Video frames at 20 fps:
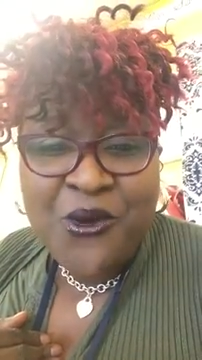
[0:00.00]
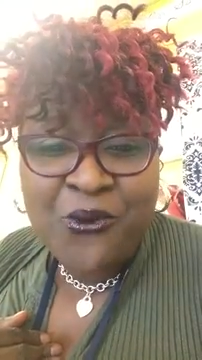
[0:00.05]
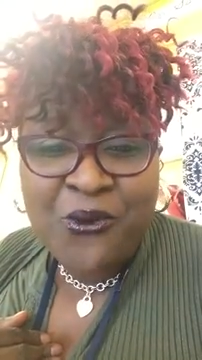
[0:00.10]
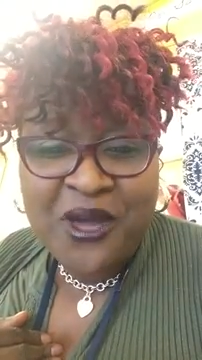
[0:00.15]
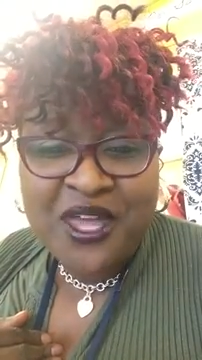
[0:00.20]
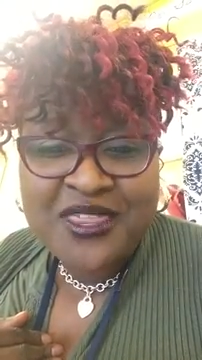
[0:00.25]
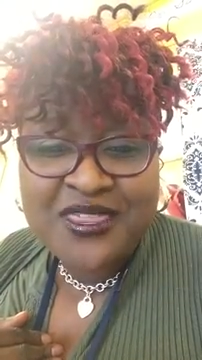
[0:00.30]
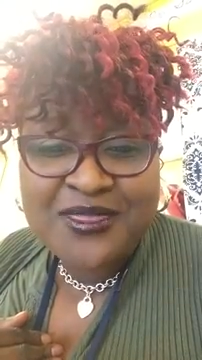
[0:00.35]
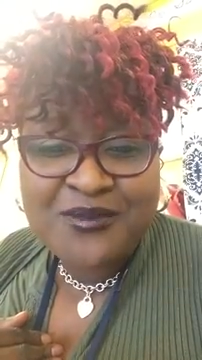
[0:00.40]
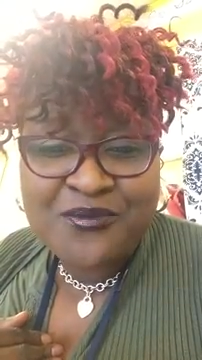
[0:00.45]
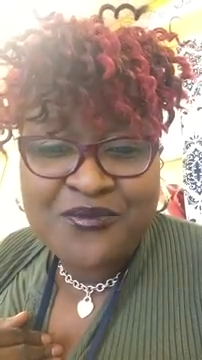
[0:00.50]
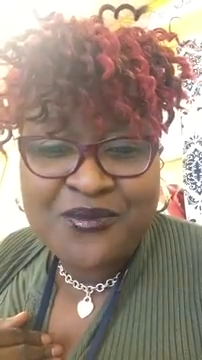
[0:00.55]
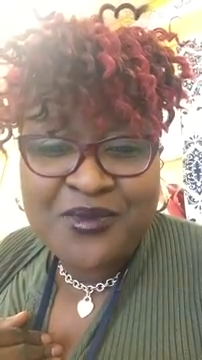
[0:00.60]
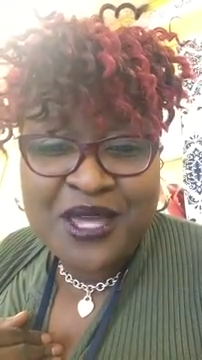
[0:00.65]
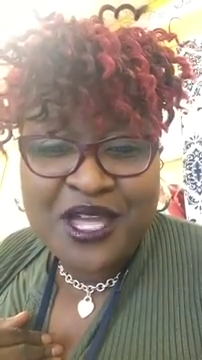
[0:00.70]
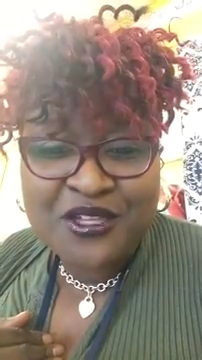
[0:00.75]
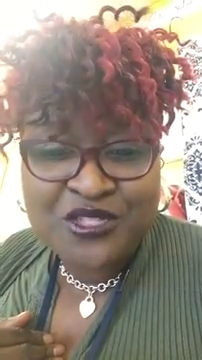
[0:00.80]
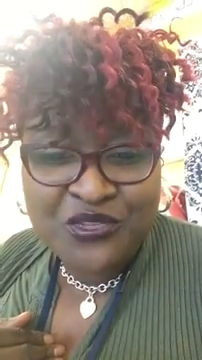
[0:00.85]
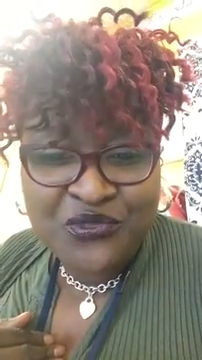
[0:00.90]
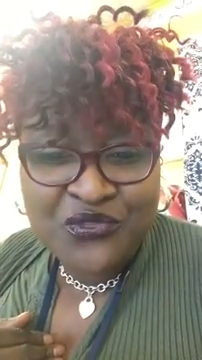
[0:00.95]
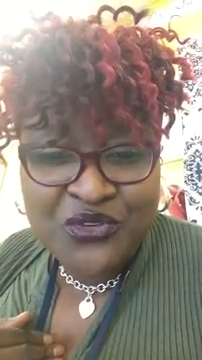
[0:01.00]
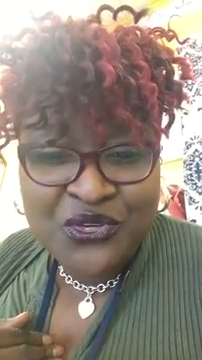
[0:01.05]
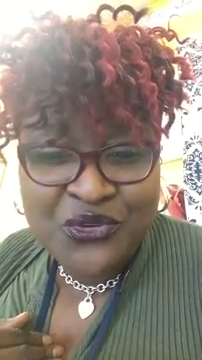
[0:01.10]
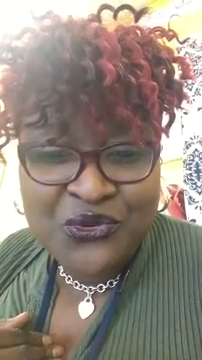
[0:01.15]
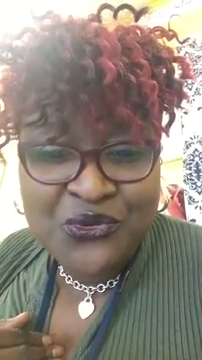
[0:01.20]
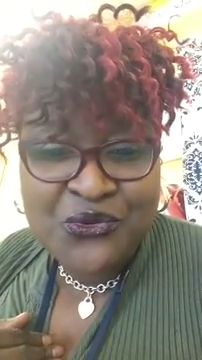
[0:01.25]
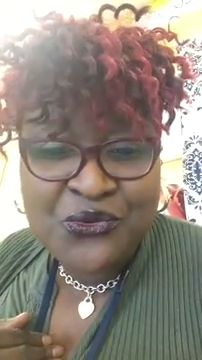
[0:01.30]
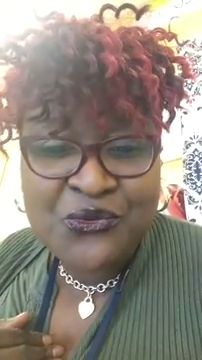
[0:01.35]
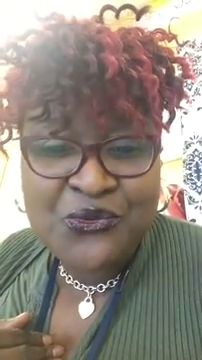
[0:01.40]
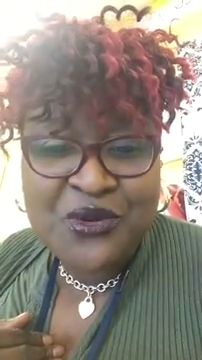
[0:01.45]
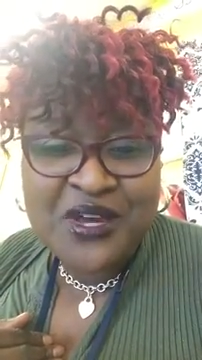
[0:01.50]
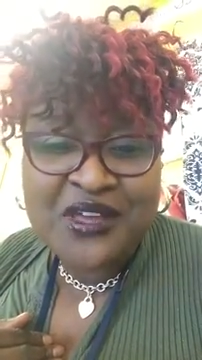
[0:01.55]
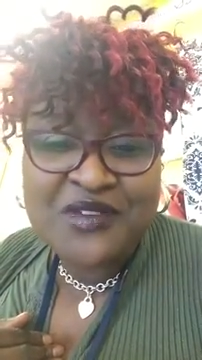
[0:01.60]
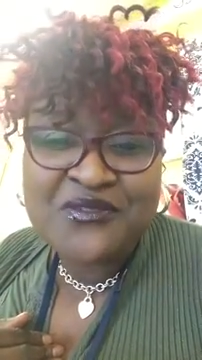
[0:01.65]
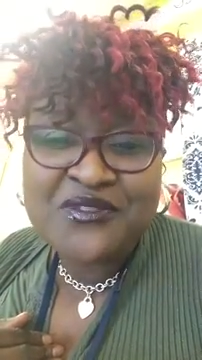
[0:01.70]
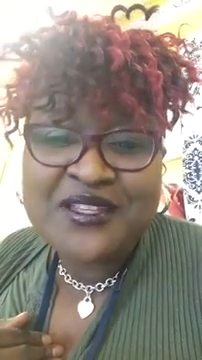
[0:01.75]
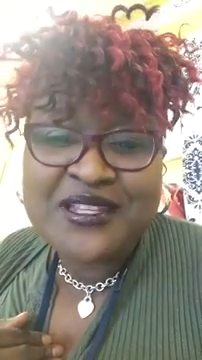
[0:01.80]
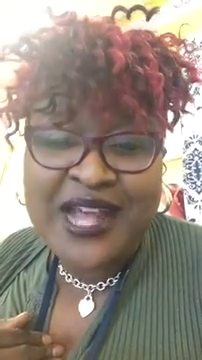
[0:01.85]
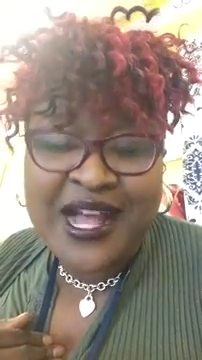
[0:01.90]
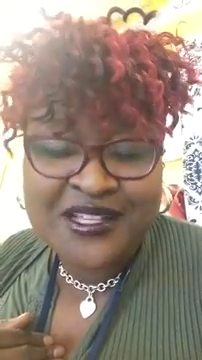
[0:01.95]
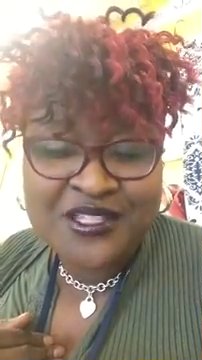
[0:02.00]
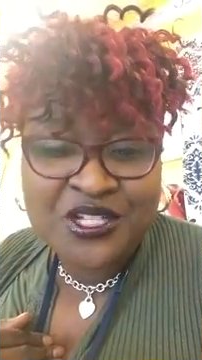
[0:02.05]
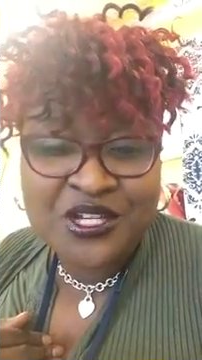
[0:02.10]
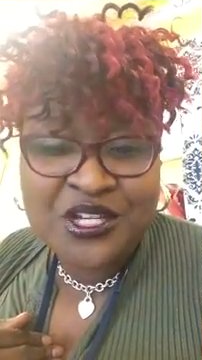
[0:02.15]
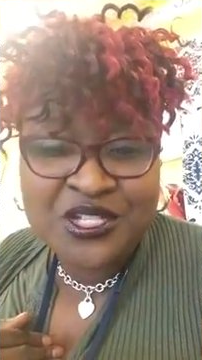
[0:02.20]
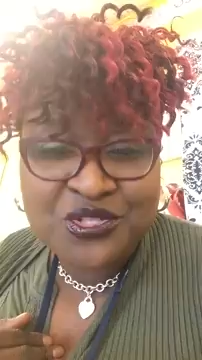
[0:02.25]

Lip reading: with interview with Dr.